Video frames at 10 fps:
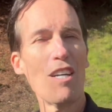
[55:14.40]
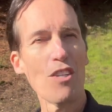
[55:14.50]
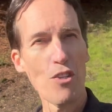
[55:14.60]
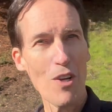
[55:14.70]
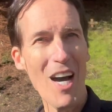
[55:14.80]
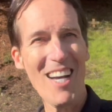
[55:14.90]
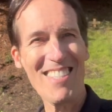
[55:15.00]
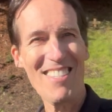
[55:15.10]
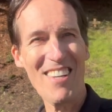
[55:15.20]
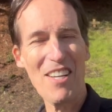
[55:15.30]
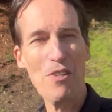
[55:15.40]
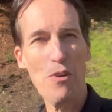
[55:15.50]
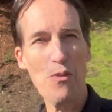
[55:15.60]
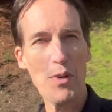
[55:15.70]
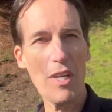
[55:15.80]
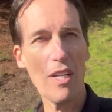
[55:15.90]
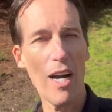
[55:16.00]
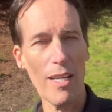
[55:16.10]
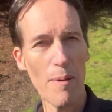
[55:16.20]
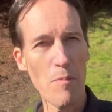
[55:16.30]
you guys. You guys are at 3
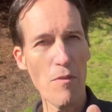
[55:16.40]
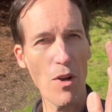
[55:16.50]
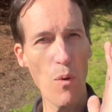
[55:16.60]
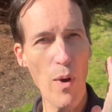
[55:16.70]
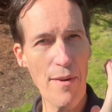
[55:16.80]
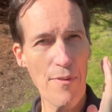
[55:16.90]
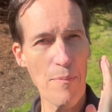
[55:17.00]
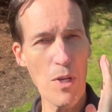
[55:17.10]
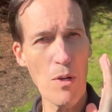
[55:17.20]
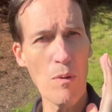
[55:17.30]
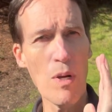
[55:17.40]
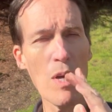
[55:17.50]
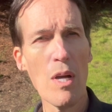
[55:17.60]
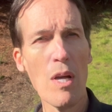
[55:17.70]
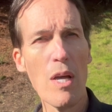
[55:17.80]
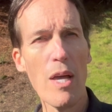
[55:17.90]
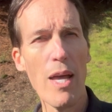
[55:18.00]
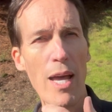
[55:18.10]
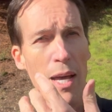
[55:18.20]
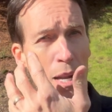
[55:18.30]
o'clock. I'm moving away from you
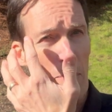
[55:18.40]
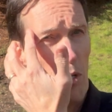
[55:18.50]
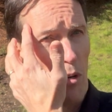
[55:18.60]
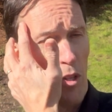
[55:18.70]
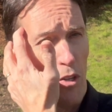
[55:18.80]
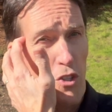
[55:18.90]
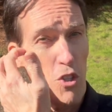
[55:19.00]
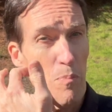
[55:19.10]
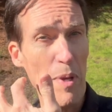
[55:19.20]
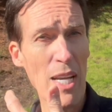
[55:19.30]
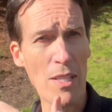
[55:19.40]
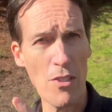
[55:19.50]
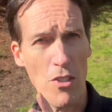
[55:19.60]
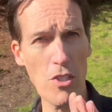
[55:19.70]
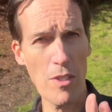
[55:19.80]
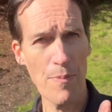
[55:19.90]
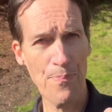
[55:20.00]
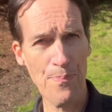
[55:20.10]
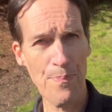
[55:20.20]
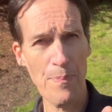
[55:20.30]
and I'm doing those spins.
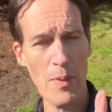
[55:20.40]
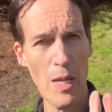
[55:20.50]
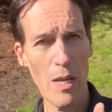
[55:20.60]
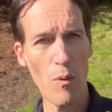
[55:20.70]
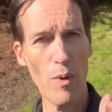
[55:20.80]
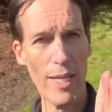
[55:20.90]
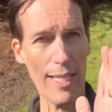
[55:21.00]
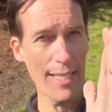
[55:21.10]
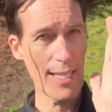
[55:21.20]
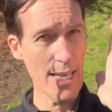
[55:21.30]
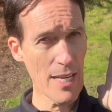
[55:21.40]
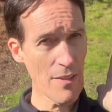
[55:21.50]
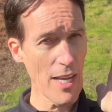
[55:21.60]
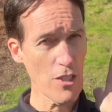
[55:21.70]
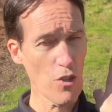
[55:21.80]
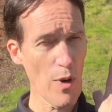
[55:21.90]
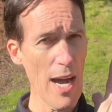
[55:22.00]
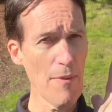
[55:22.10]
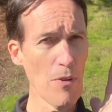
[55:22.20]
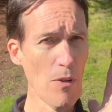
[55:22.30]
When I get to the end of that
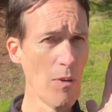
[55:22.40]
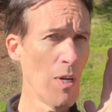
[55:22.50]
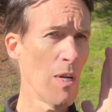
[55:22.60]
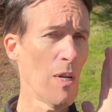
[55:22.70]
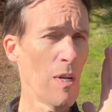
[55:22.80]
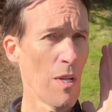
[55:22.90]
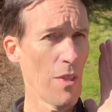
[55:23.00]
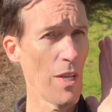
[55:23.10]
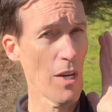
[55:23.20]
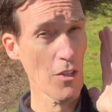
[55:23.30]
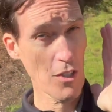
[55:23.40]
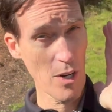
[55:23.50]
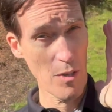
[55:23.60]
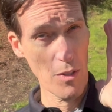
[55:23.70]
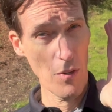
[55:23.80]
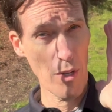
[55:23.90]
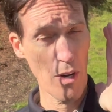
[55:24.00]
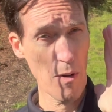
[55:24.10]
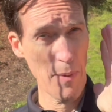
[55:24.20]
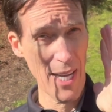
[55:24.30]
travel, then I'll start doing
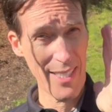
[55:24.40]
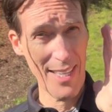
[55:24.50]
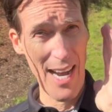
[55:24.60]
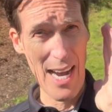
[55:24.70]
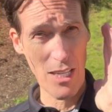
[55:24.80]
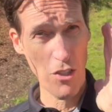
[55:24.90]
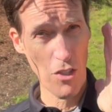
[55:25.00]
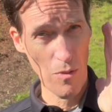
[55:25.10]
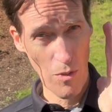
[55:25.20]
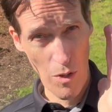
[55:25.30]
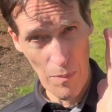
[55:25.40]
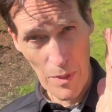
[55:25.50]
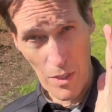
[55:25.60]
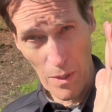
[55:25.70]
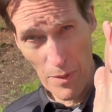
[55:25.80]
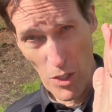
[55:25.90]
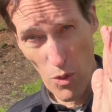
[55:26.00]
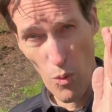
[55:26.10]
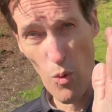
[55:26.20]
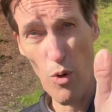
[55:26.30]
all my attacks coming
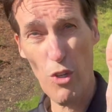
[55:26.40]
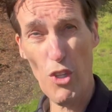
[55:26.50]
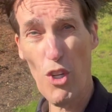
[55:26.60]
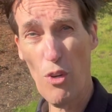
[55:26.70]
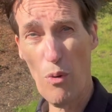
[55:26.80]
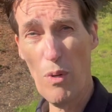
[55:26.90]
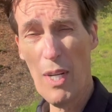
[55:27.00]
towards you,